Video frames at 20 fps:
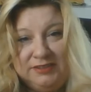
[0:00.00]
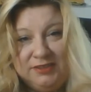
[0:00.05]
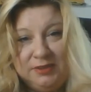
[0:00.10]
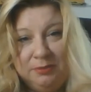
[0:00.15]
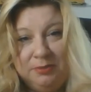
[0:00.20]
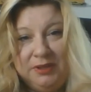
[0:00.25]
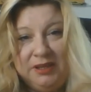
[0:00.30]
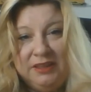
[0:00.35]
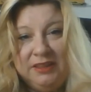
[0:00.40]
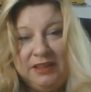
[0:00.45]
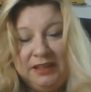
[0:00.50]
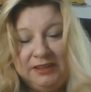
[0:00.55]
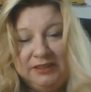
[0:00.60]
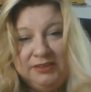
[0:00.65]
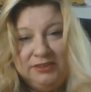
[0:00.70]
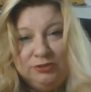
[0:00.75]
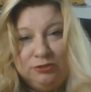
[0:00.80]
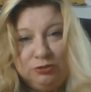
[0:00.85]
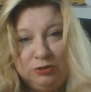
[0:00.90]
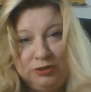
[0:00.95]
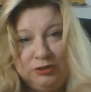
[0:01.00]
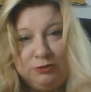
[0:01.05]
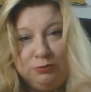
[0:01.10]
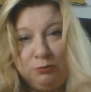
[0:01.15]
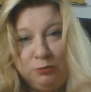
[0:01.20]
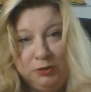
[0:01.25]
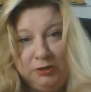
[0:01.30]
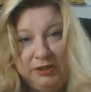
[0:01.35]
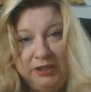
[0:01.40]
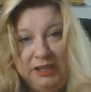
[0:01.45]
somebody that is
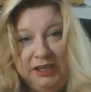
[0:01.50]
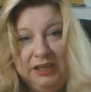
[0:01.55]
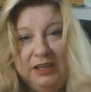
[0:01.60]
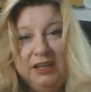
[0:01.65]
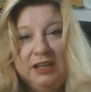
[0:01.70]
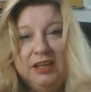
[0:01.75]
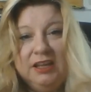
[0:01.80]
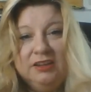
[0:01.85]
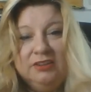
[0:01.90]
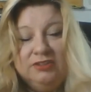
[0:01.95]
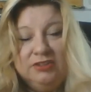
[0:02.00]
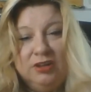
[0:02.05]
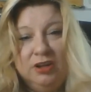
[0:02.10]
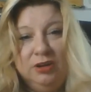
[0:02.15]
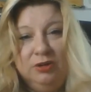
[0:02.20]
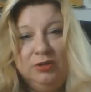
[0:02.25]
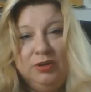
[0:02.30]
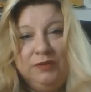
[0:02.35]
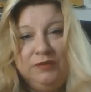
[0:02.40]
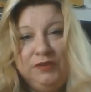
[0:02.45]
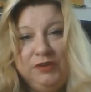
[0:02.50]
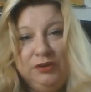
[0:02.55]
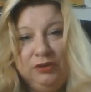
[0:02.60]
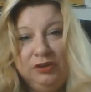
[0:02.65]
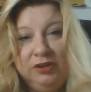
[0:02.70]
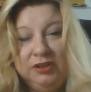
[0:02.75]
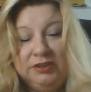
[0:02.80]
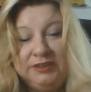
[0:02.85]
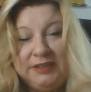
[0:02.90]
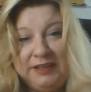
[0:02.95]
trustworthy. So if
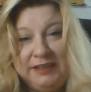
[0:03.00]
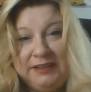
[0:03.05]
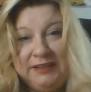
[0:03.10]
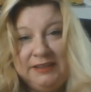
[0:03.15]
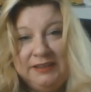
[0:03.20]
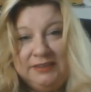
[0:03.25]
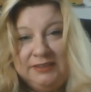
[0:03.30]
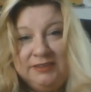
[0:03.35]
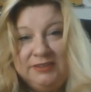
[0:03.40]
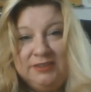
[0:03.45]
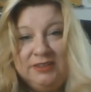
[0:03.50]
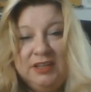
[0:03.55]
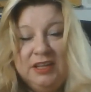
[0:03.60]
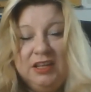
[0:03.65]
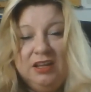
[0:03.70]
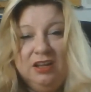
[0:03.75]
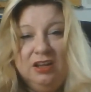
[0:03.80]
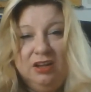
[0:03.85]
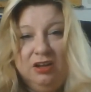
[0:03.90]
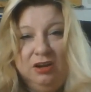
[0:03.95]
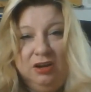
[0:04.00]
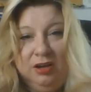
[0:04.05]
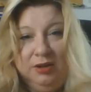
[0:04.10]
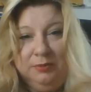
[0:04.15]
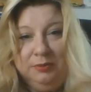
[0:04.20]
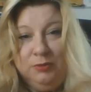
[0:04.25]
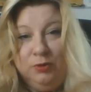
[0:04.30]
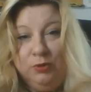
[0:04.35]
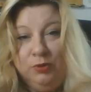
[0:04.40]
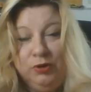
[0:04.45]
you're a dentist
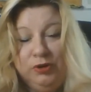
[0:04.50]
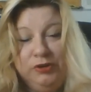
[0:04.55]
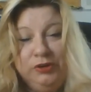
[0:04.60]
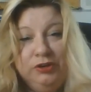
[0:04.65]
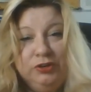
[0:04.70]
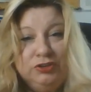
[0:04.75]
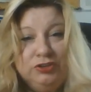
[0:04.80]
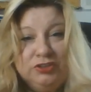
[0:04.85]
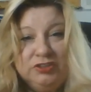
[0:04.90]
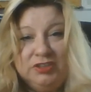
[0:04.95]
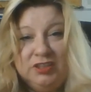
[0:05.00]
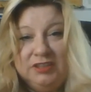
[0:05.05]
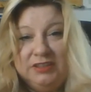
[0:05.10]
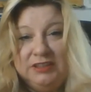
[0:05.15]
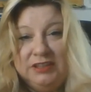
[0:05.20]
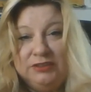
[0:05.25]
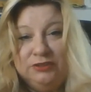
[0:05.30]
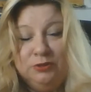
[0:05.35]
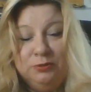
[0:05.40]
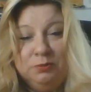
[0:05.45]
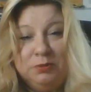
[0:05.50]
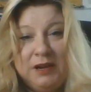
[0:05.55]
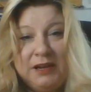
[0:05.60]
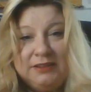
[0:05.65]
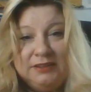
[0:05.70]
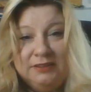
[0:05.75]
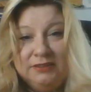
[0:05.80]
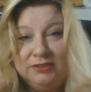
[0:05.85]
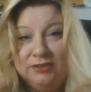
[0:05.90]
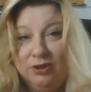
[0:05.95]
or you're just a dental
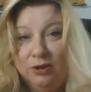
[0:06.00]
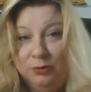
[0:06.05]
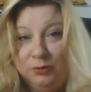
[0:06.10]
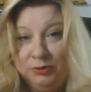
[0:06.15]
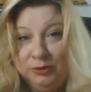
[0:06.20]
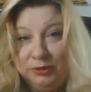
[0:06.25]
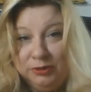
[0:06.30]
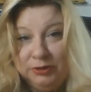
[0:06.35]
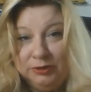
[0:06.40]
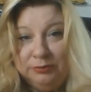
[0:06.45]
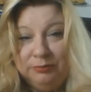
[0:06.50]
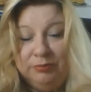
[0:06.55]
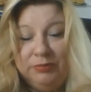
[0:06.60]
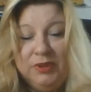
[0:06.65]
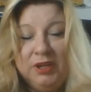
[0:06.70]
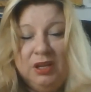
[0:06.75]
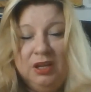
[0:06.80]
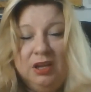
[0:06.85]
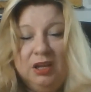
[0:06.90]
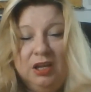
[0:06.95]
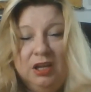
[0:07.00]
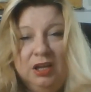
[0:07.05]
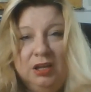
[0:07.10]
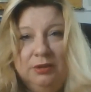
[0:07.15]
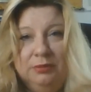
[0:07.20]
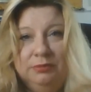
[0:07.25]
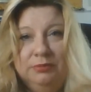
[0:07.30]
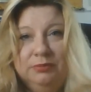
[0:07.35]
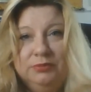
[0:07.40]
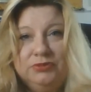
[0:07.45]
practice owner,
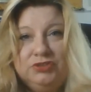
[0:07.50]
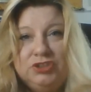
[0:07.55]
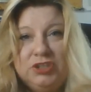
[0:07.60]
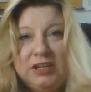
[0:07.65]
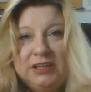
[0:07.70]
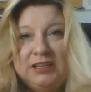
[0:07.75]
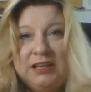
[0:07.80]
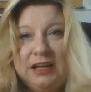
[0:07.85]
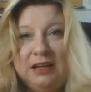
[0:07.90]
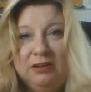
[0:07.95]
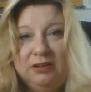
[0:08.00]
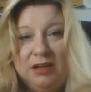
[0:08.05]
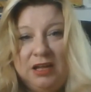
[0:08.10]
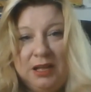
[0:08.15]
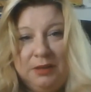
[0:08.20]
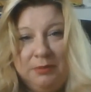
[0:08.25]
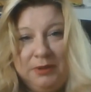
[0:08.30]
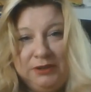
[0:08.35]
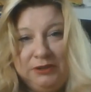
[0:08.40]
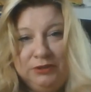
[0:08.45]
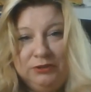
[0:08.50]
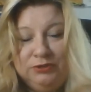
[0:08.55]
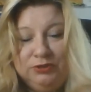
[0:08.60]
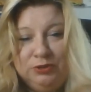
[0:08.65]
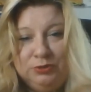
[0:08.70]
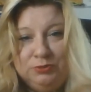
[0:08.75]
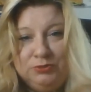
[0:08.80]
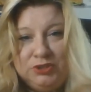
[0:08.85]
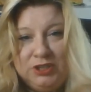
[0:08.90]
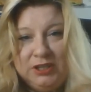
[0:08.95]
check out on my
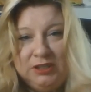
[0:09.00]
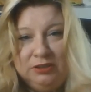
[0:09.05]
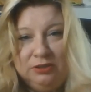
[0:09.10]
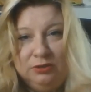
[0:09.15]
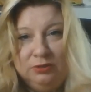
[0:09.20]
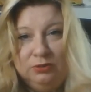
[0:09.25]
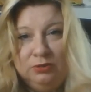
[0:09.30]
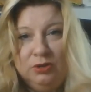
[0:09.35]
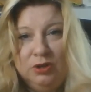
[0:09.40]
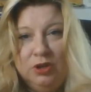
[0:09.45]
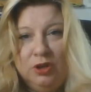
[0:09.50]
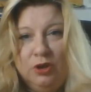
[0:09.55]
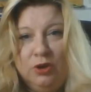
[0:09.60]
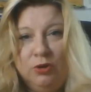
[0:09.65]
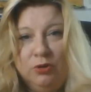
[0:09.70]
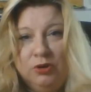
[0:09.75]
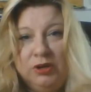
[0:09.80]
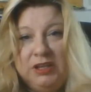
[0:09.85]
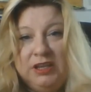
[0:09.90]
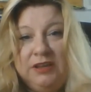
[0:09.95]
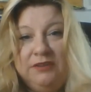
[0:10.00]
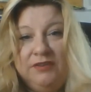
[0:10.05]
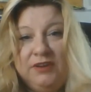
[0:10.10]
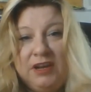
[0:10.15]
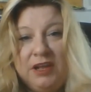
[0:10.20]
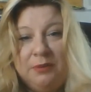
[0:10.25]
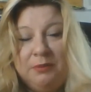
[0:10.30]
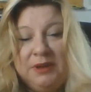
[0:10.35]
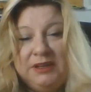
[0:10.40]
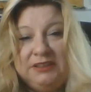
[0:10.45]
YouTube channel or even
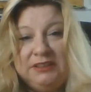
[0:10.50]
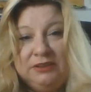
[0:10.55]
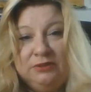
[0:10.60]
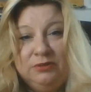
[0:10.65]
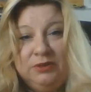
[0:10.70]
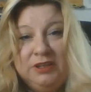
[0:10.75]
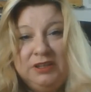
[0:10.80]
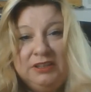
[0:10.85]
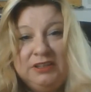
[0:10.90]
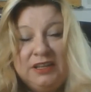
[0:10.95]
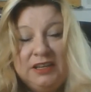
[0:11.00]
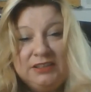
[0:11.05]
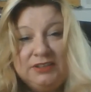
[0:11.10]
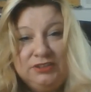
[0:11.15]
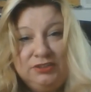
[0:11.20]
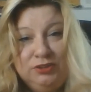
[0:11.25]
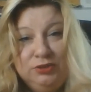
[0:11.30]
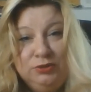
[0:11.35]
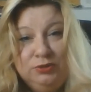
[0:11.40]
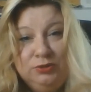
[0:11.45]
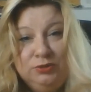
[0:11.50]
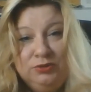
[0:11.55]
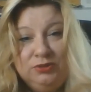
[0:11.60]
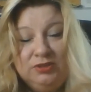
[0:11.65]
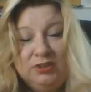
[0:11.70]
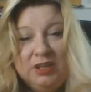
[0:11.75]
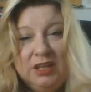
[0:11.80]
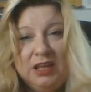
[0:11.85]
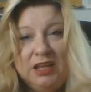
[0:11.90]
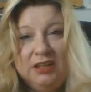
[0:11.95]
on my Dental Index News
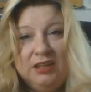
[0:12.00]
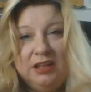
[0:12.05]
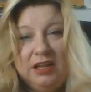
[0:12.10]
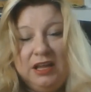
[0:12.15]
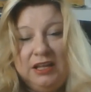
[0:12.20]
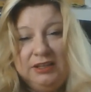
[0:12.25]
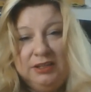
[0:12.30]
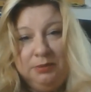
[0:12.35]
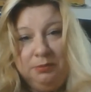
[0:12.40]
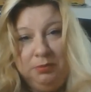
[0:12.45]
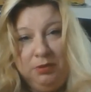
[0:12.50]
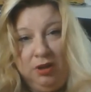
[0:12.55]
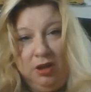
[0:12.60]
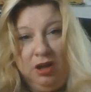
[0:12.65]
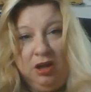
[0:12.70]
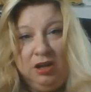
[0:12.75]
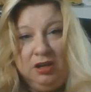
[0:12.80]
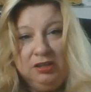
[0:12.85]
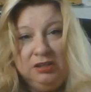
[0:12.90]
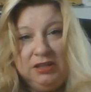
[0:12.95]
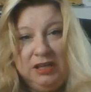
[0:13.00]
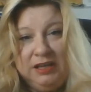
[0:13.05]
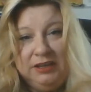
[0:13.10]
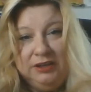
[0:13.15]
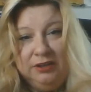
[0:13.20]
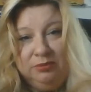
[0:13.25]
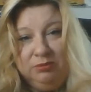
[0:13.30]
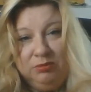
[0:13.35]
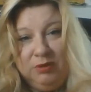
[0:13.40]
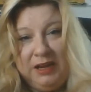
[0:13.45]
on the blog on
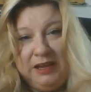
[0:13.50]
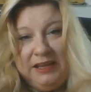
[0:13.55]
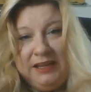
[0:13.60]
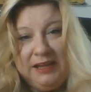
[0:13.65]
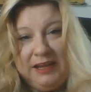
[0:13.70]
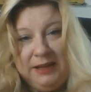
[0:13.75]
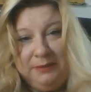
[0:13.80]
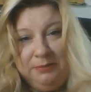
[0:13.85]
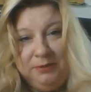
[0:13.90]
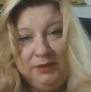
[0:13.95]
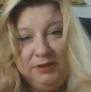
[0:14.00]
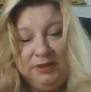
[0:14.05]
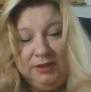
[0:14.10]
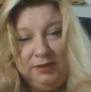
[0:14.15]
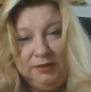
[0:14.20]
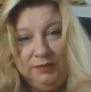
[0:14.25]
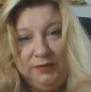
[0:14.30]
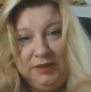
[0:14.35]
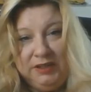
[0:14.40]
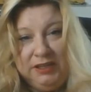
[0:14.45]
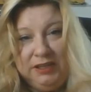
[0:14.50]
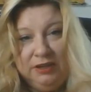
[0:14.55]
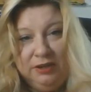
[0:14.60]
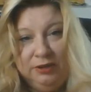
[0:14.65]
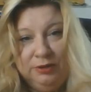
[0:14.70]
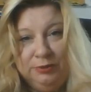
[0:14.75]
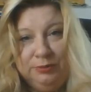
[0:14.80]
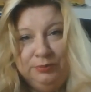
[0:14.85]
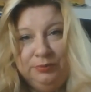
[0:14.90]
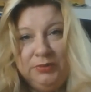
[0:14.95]
the right. I put his
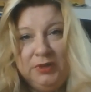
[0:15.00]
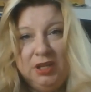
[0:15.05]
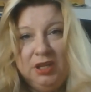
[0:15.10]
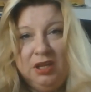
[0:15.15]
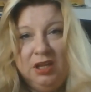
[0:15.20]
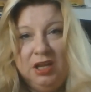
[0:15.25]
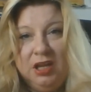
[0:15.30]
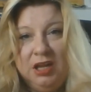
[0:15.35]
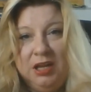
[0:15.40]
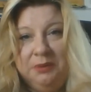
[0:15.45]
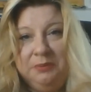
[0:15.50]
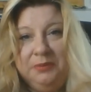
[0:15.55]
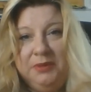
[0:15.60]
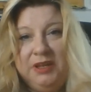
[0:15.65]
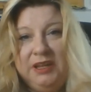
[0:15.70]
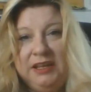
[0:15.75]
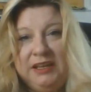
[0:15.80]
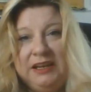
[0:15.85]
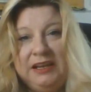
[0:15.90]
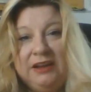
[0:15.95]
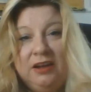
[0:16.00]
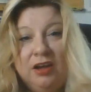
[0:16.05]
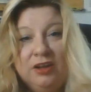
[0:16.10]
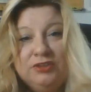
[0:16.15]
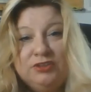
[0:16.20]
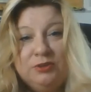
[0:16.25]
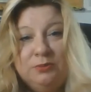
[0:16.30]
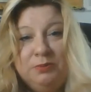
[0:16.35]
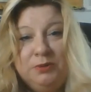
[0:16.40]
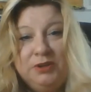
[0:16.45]
video, and I
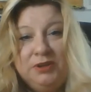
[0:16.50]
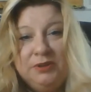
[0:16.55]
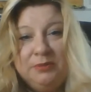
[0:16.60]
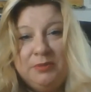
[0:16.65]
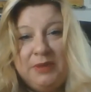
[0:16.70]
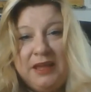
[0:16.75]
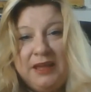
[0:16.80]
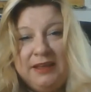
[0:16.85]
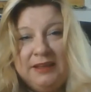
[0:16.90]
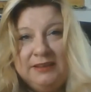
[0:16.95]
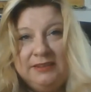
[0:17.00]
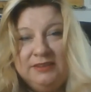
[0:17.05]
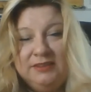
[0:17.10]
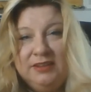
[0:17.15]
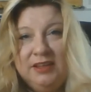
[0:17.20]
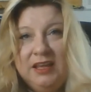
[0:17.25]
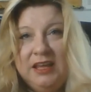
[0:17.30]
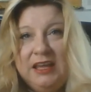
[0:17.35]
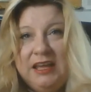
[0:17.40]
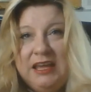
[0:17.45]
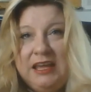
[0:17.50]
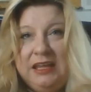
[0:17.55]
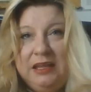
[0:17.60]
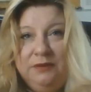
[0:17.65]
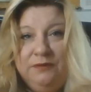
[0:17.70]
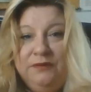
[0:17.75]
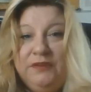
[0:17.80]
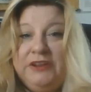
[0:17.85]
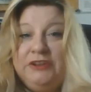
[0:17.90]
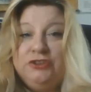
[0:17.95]
also put him as a
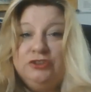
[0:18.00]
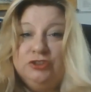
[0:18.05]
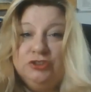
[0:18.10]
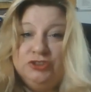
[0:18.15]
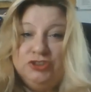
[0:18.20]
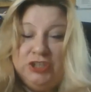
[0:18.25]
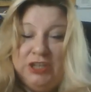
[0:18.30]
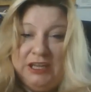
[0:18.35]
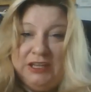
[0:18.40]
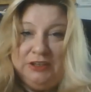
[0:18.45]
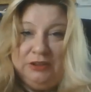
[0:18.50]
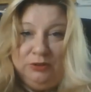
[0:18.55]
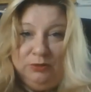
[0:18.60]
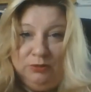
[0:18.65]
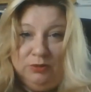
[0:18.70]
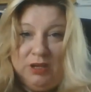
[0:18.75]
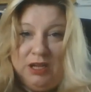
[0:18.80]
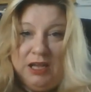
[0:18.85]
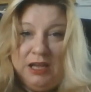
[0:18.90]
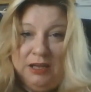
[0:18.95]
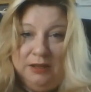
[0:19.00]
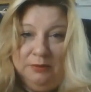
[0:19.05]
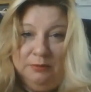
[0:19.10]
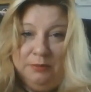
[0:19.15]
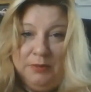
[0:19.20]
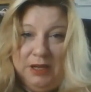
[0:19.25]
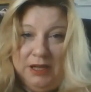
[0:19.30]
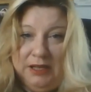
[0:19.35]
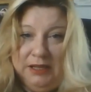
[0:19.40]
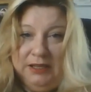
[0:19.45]
featured channel on
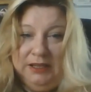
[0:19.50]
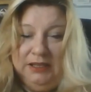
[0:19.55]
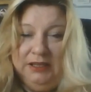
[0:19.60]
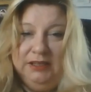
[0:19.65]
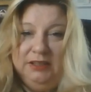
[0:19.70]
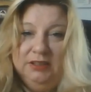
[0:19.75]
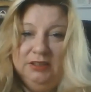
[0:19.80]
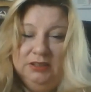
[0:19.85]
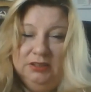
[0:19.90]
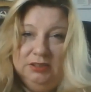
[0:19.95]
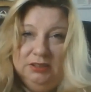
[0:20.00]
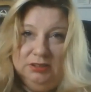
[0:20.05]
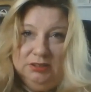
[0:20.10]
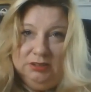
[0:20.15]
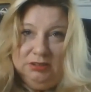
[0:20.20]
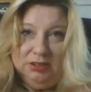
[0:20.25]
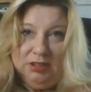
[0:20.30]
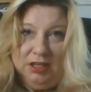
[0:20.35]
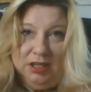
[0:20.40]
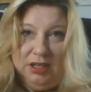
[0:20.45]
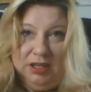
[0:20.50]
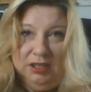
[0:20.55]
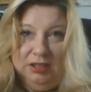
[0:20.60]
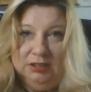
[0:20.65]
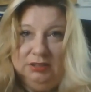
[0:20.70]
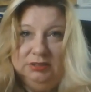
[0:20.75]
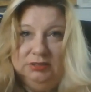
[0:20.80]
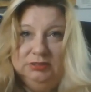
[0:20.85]
my uh,